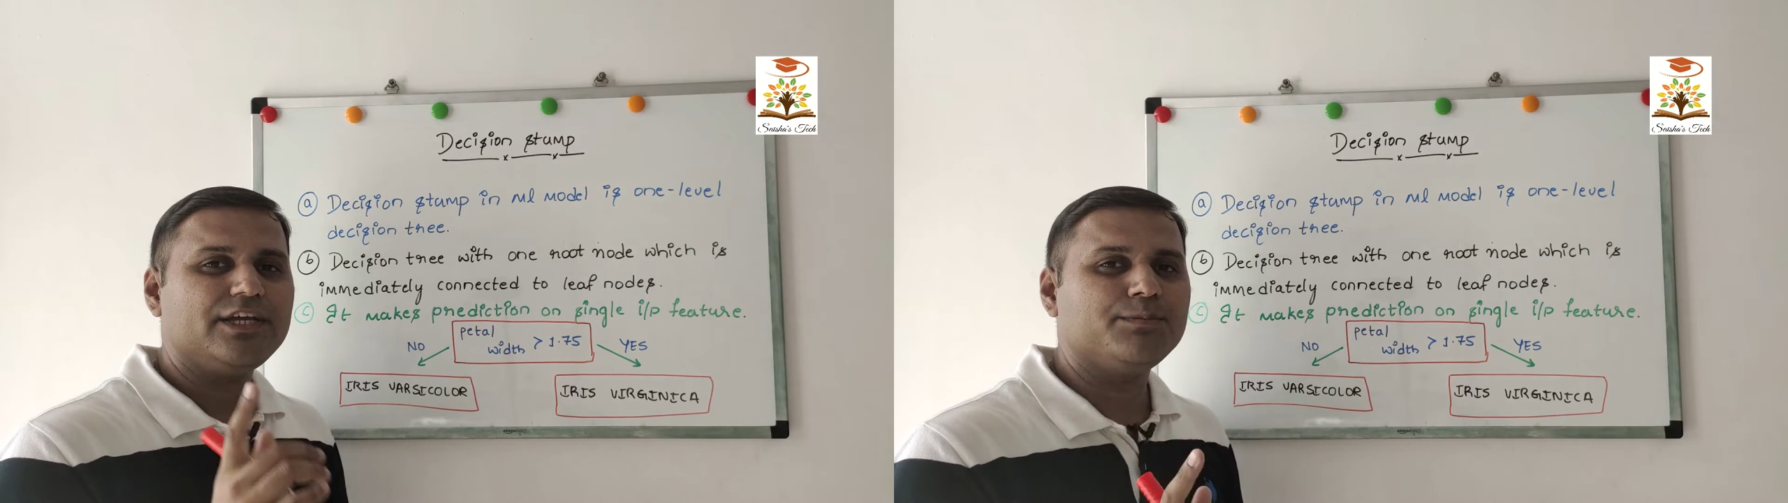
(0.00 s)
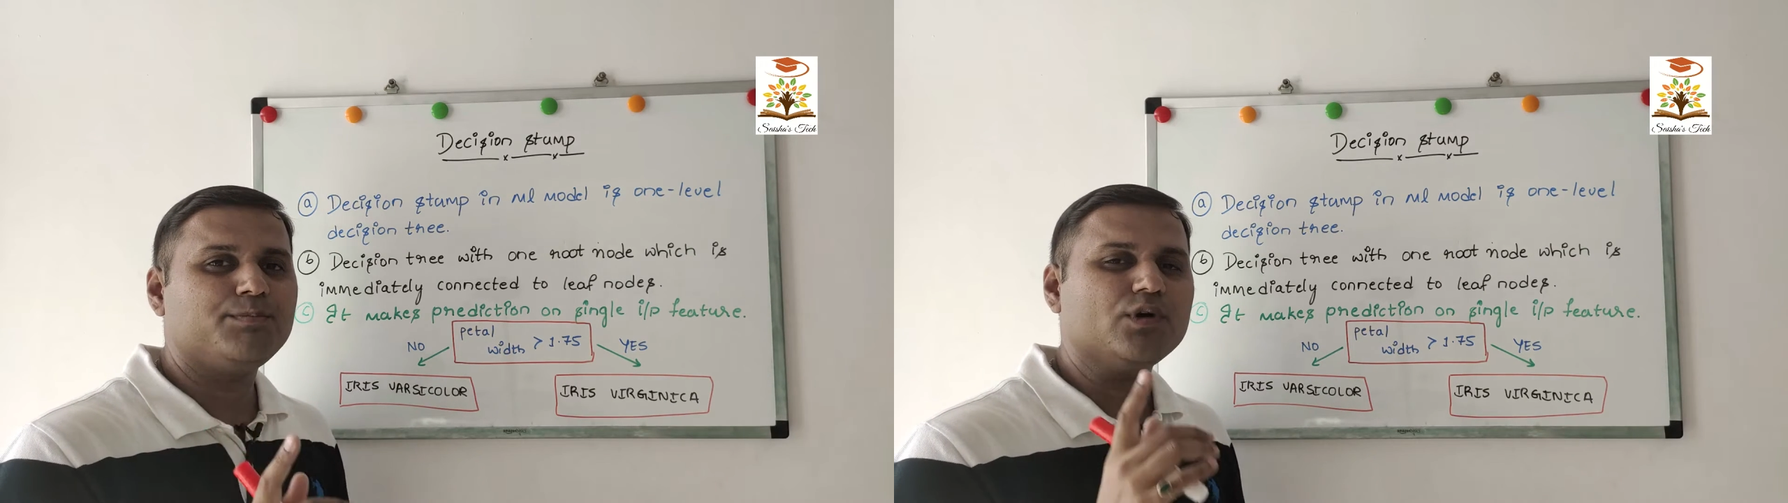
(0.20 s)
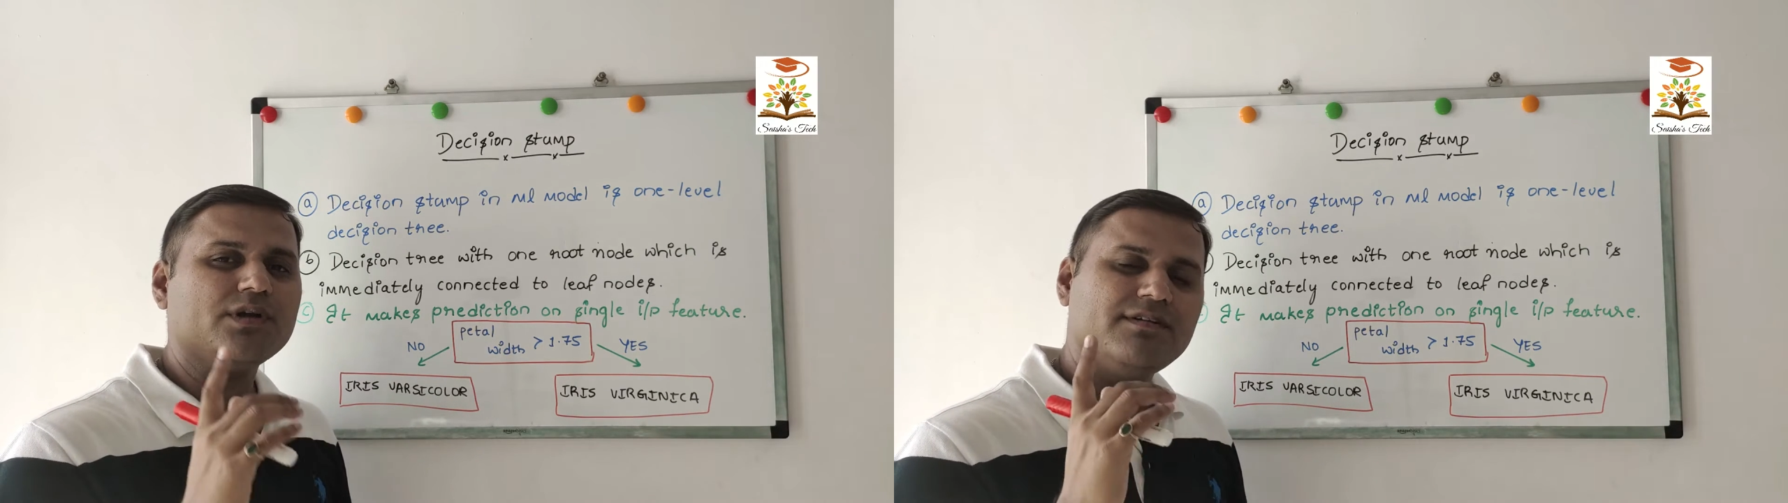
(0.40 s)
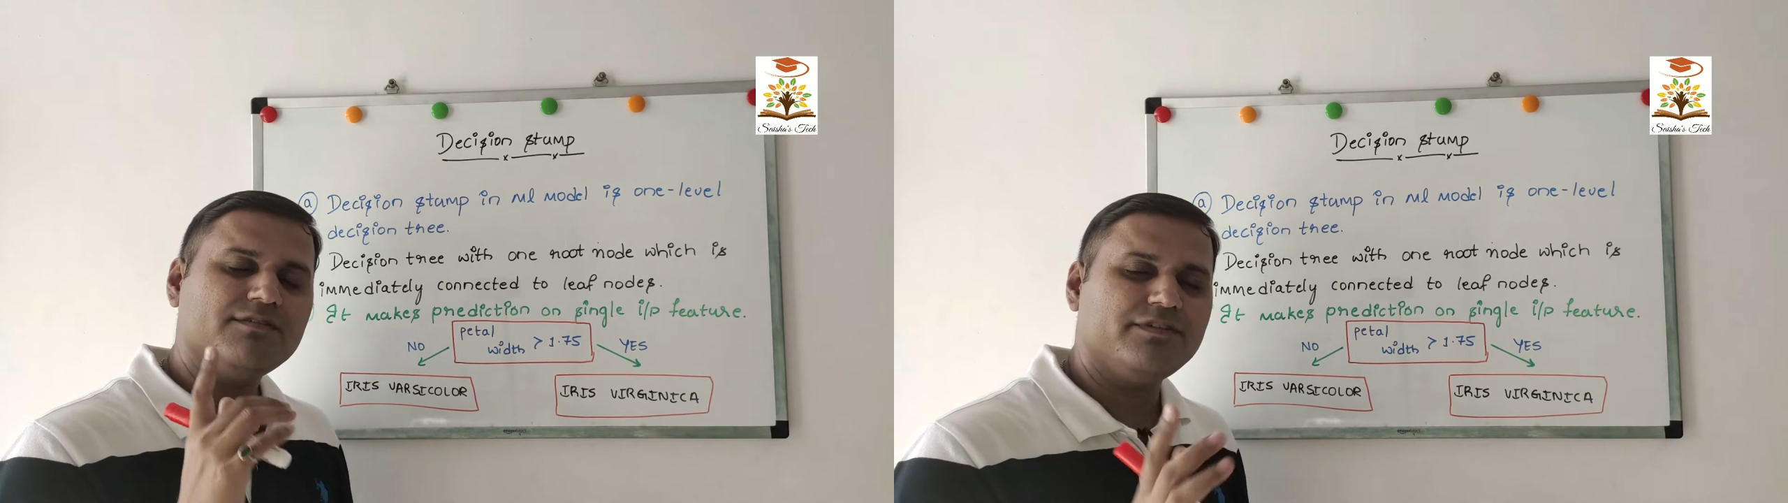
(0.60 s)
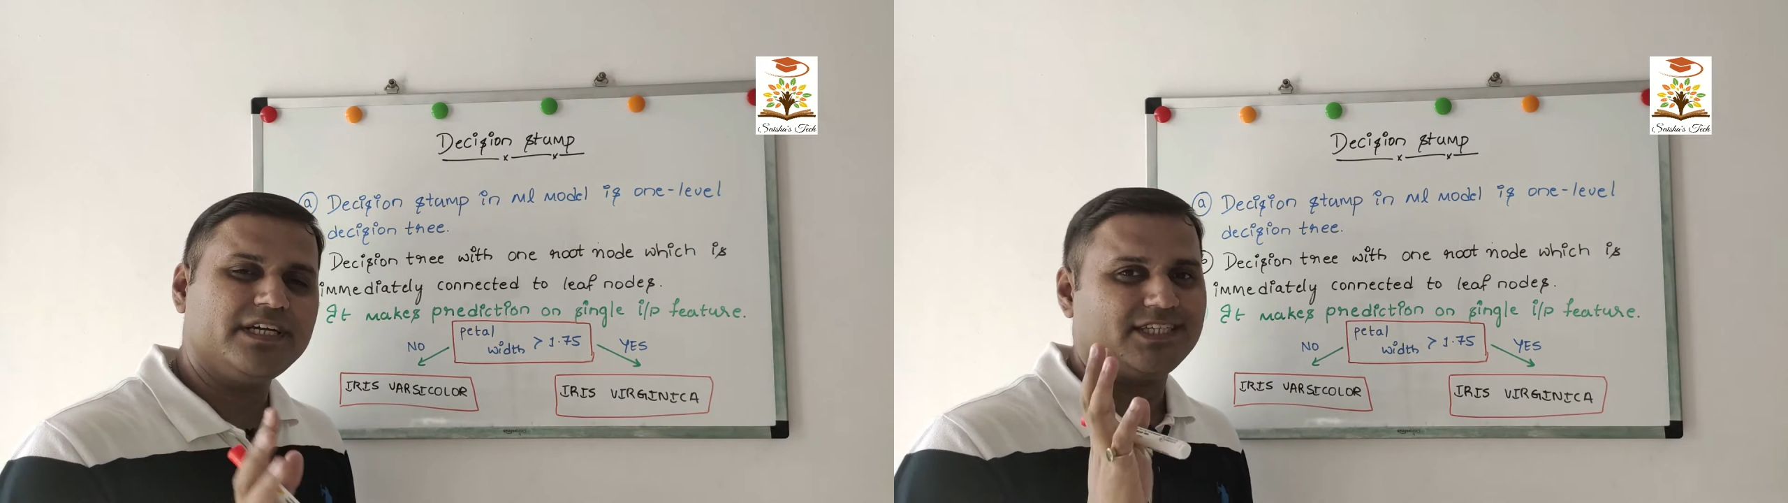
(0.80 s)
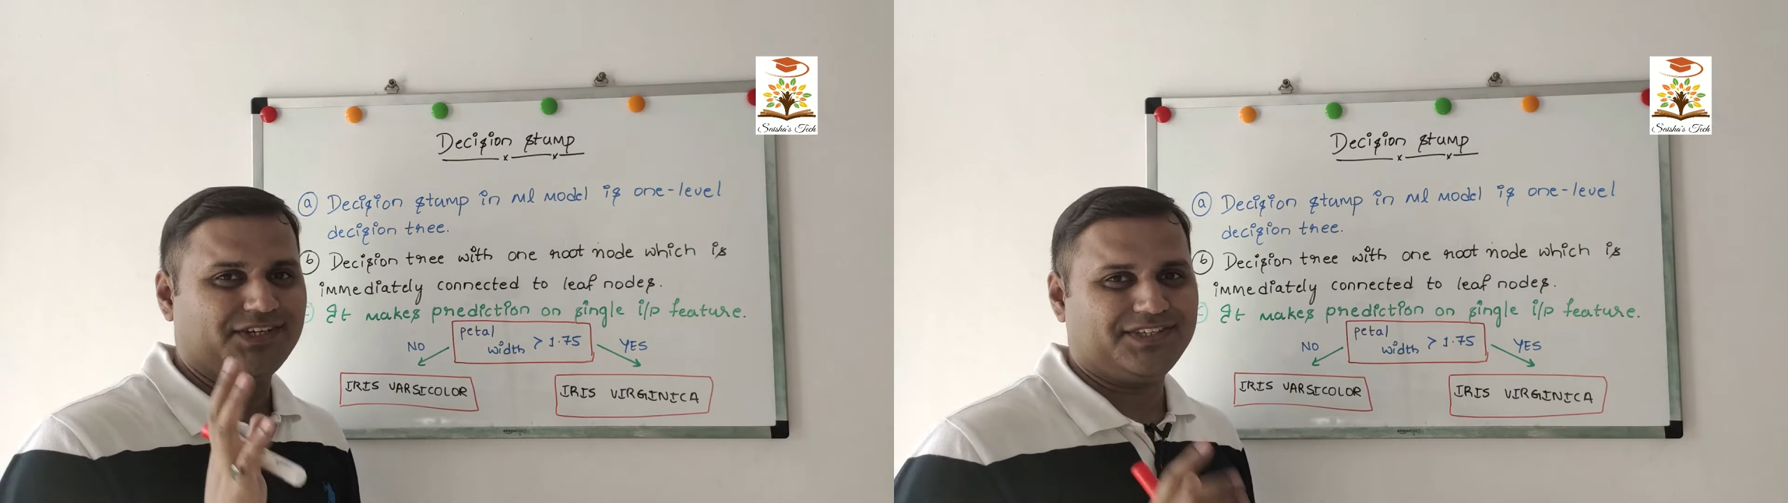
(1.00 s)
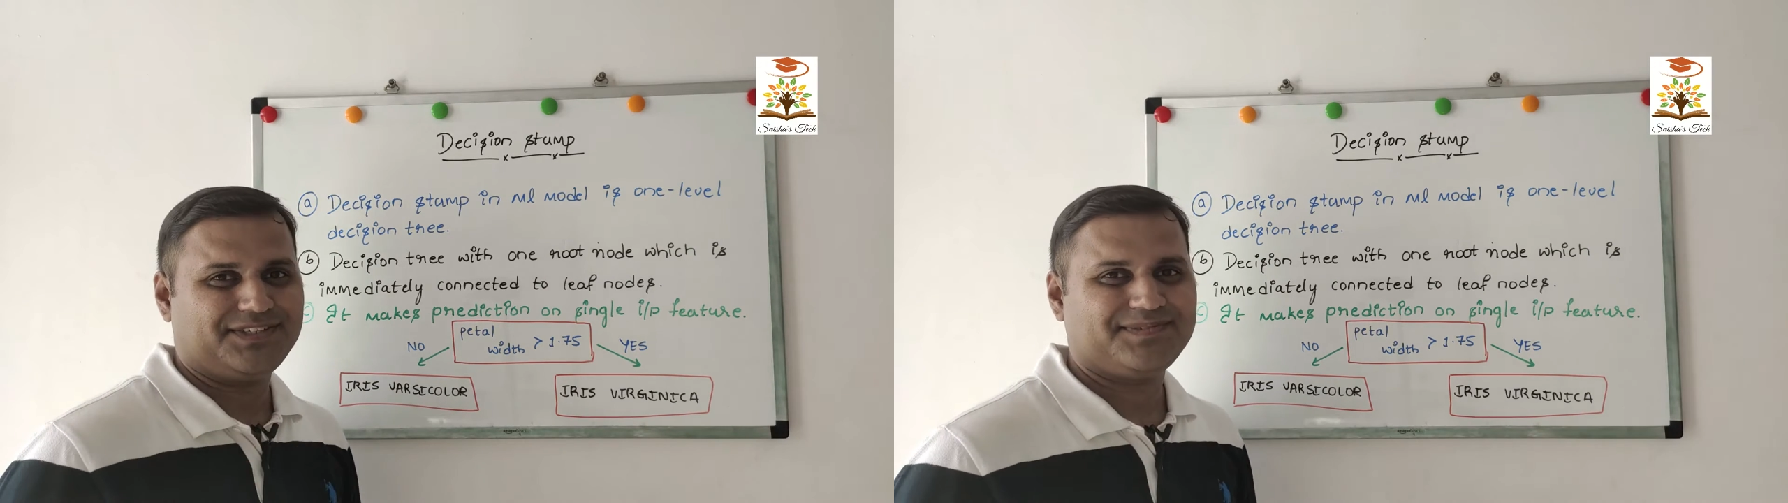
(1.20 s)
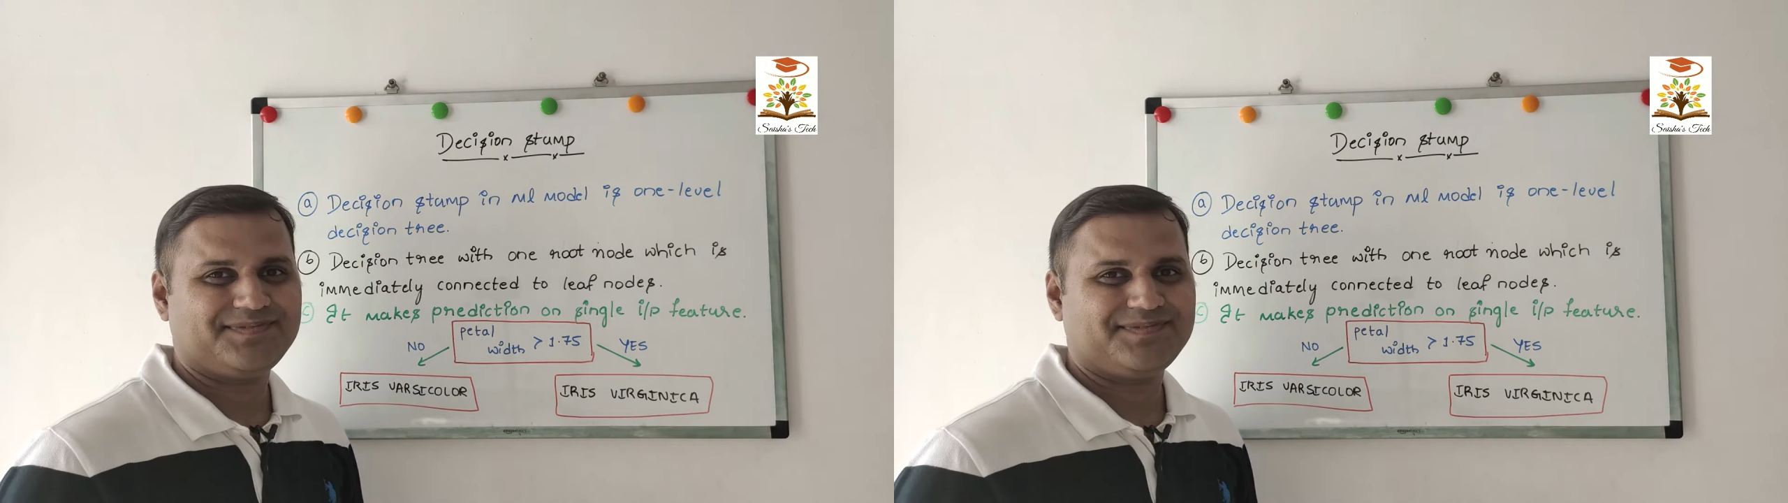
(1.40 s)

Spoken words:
input feature.